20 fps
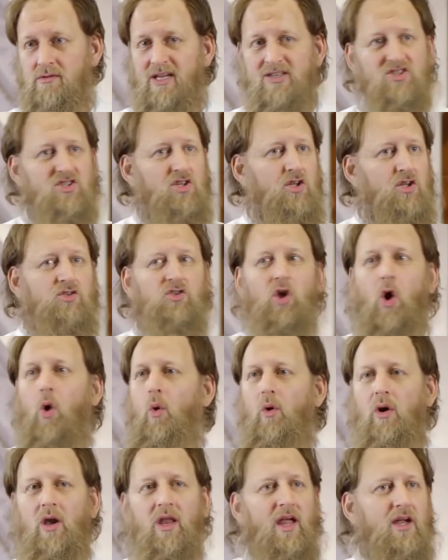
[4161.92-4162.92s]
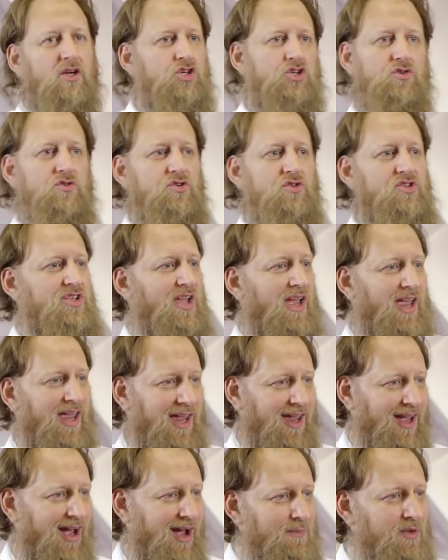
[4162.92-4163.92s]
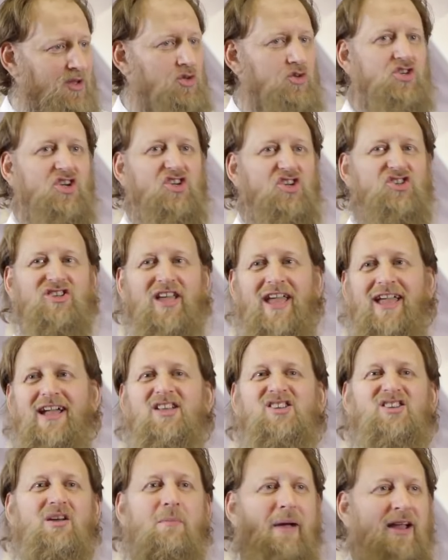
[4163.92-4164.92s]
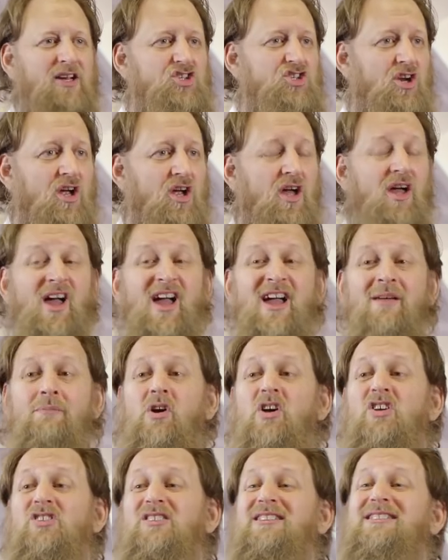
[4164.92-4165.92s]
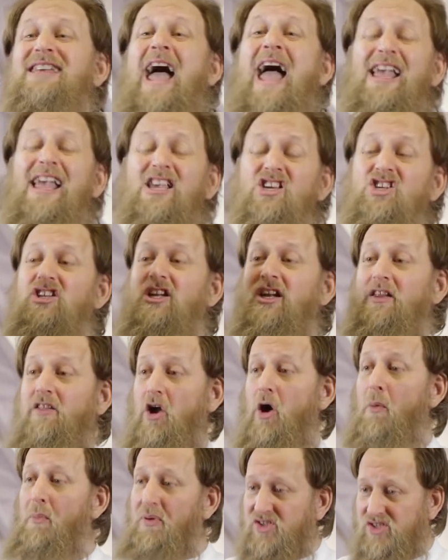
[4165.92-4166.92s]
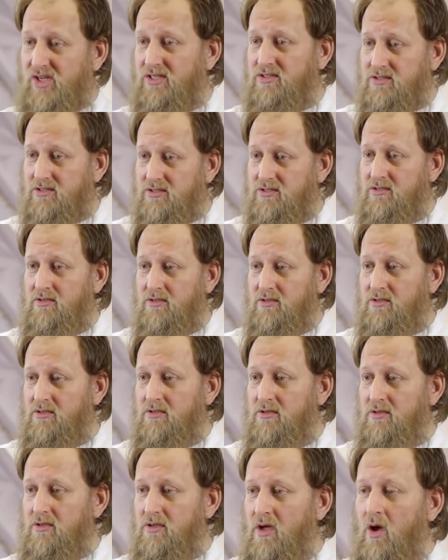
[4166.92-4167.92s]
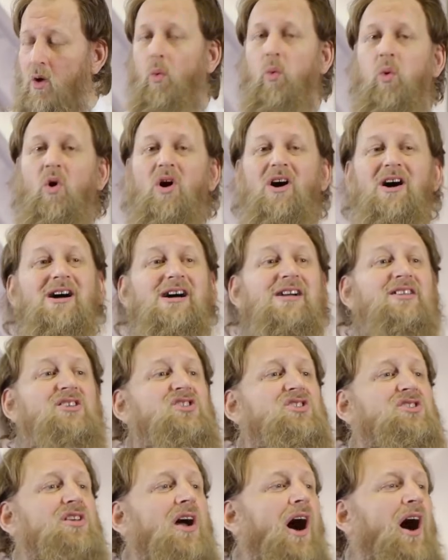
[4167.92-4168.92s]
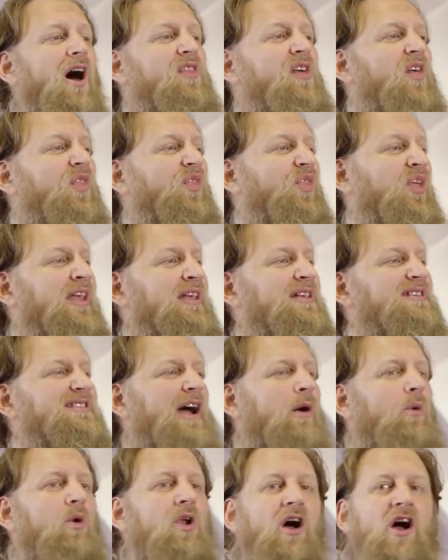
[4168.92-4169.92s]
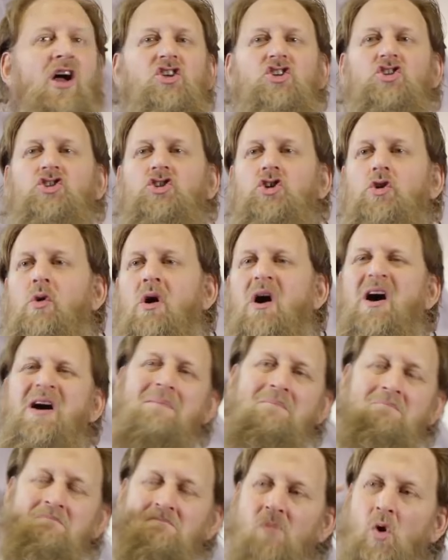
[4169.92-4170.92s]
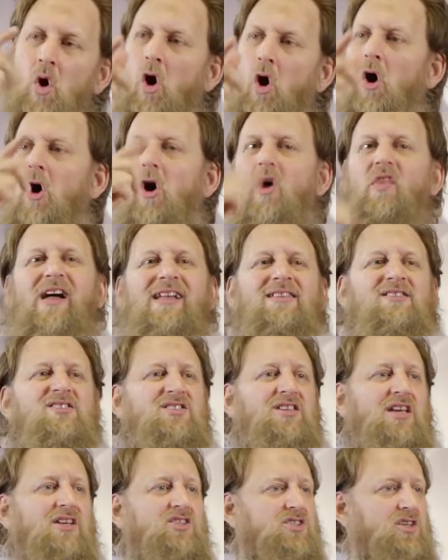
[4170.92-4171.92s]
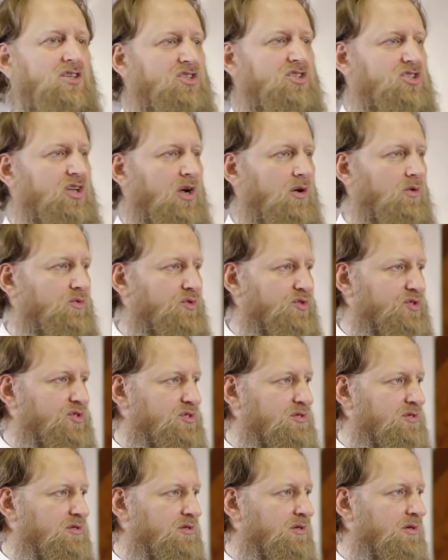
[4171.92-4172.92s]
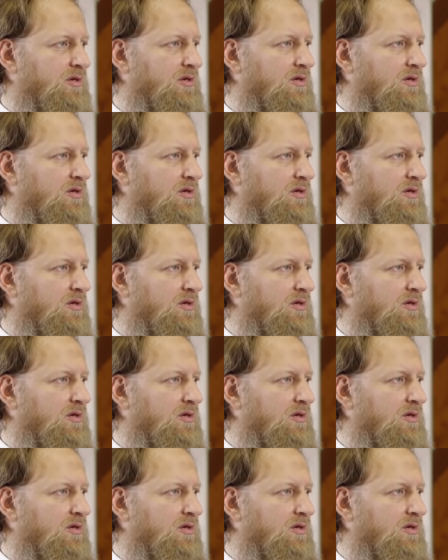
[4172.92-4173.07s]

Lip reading: That's a totally untrue saying. I mean, you just say it as a mantra, because it's actually the opposite. Words are the things that will hurt you more than sticks and stones.